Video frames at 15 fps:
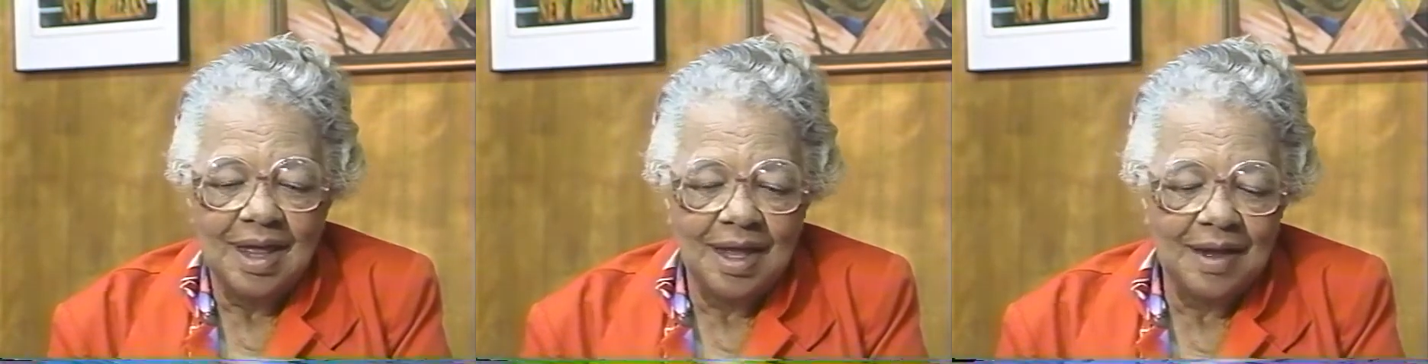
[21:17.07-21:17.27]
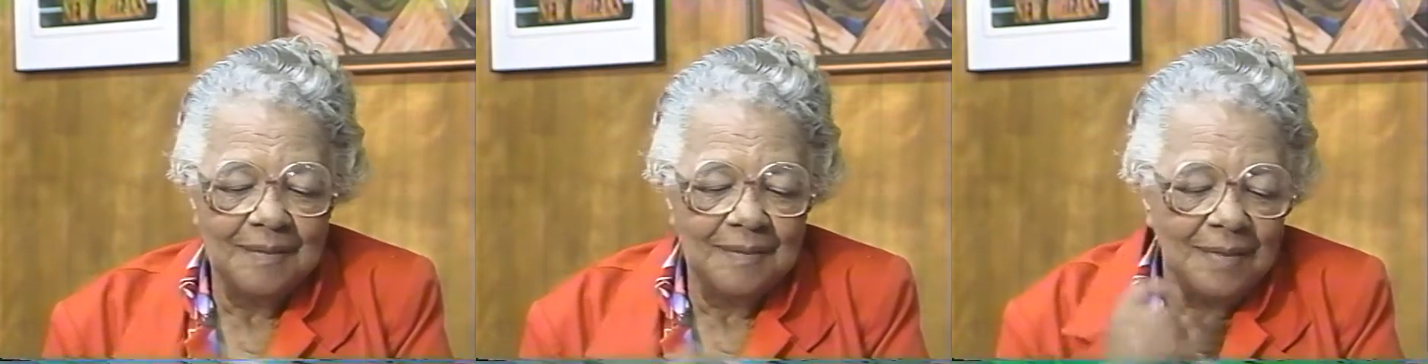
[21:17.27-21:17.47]

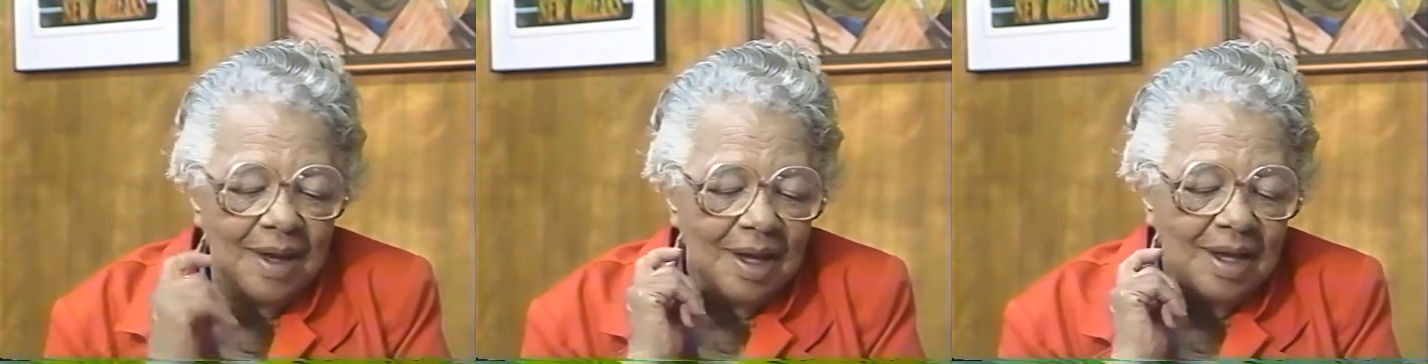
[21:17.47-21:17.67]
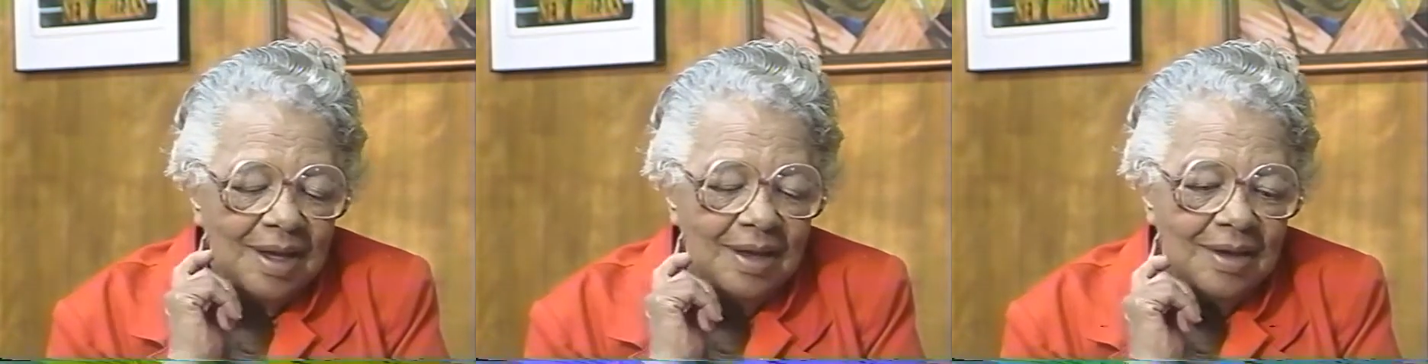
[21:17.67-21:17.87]
and
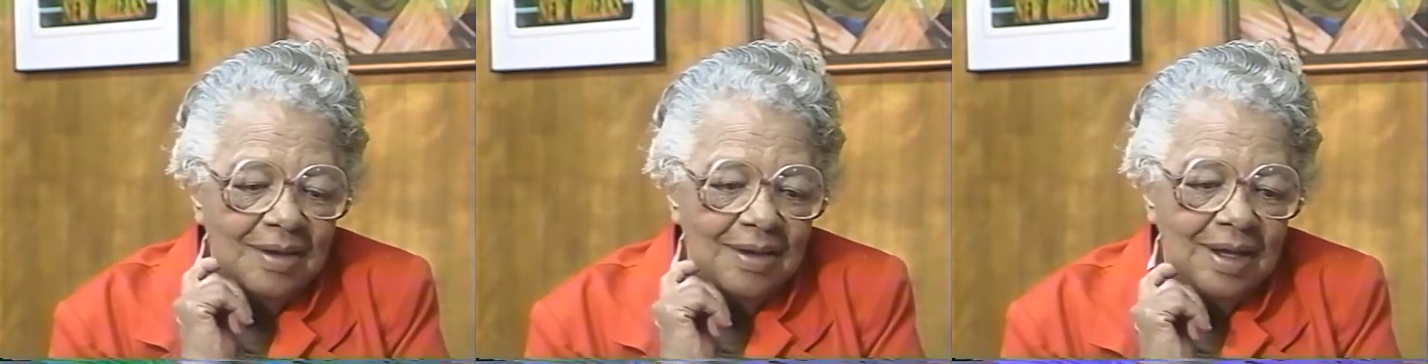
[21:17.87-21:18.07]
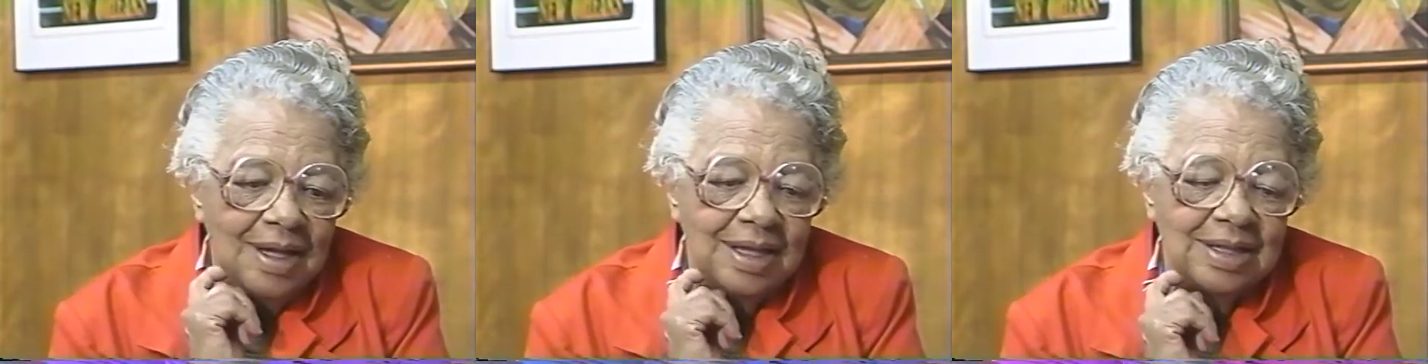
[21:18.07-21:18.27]

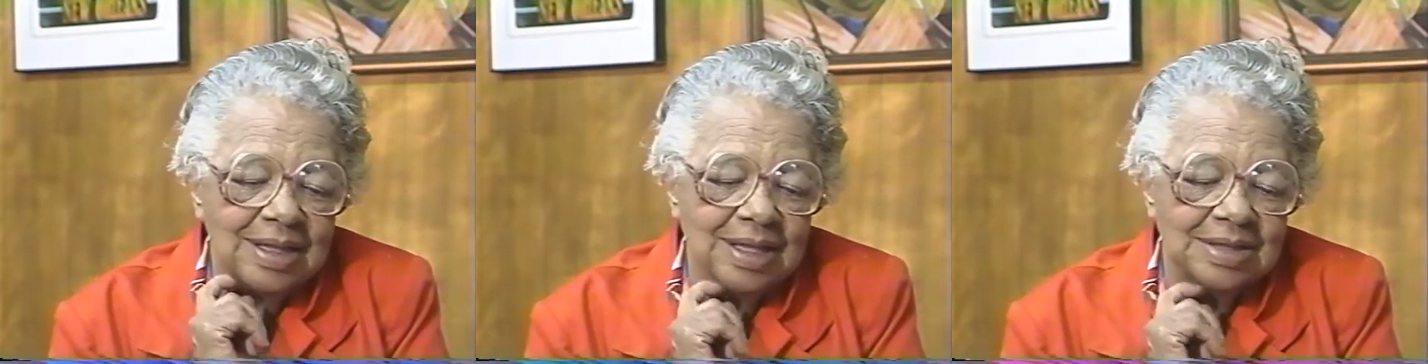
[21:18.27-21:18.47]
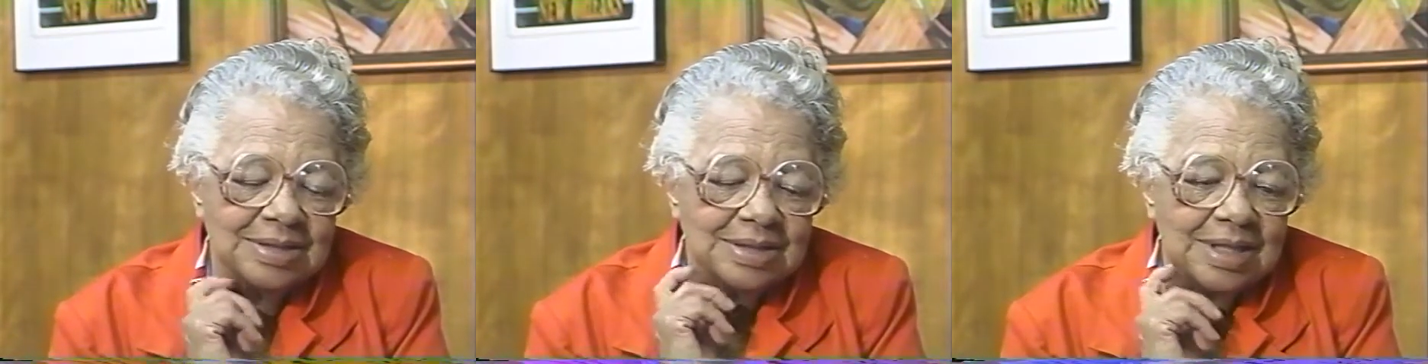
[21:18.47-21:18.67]
at
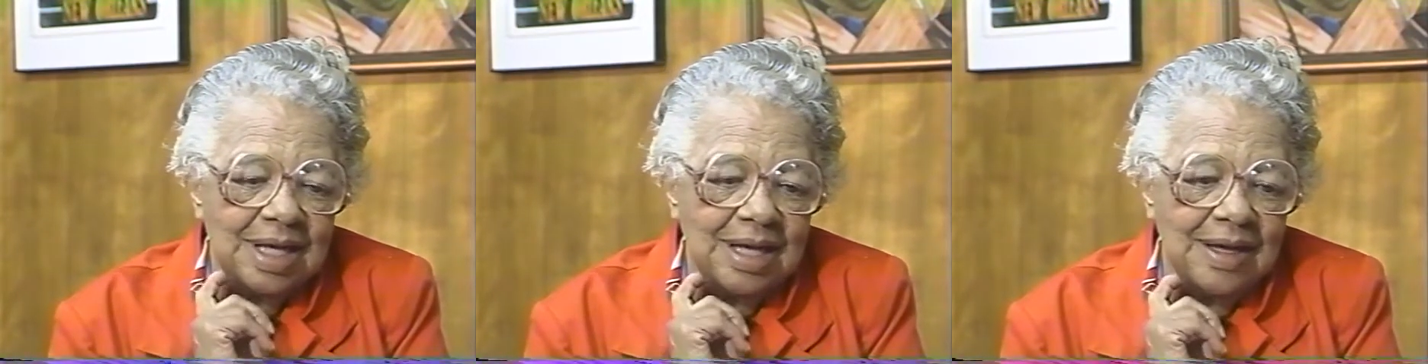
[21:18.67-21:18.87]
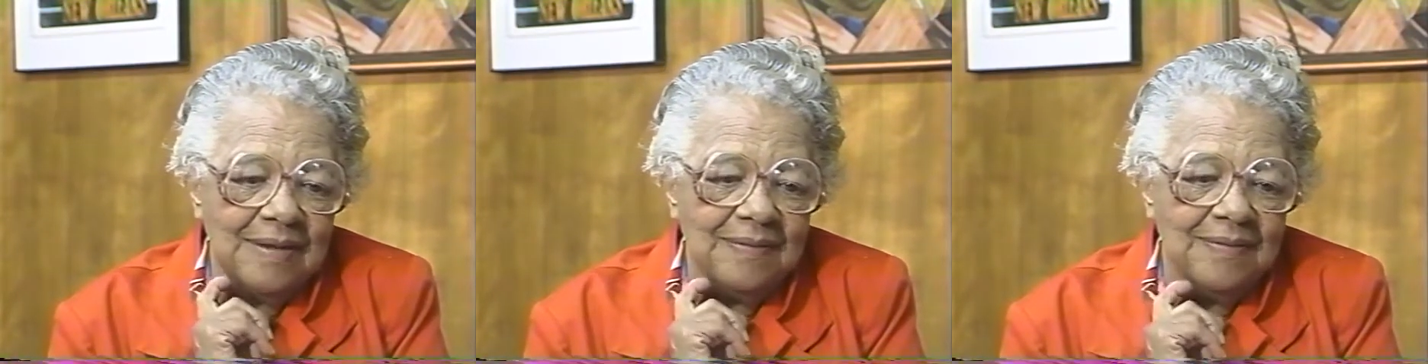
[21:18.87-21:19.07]
that
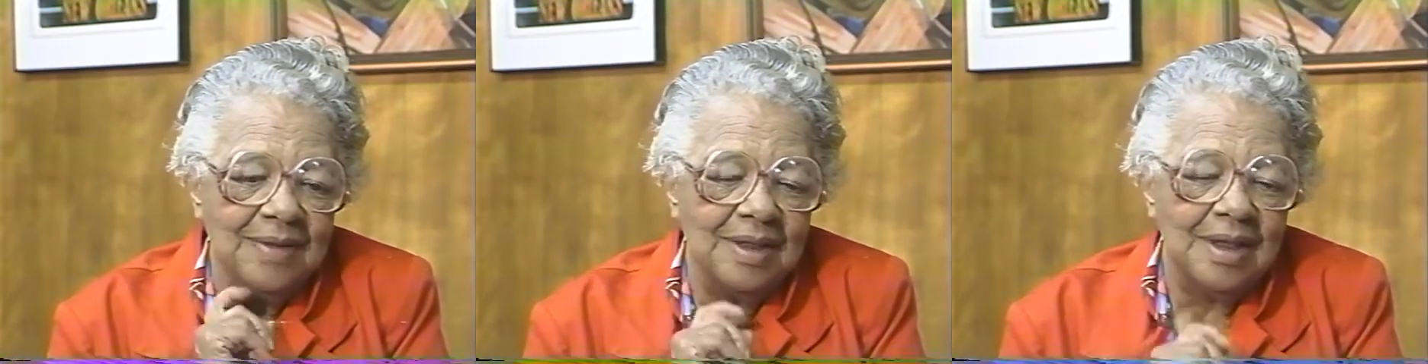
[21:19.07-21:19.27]
time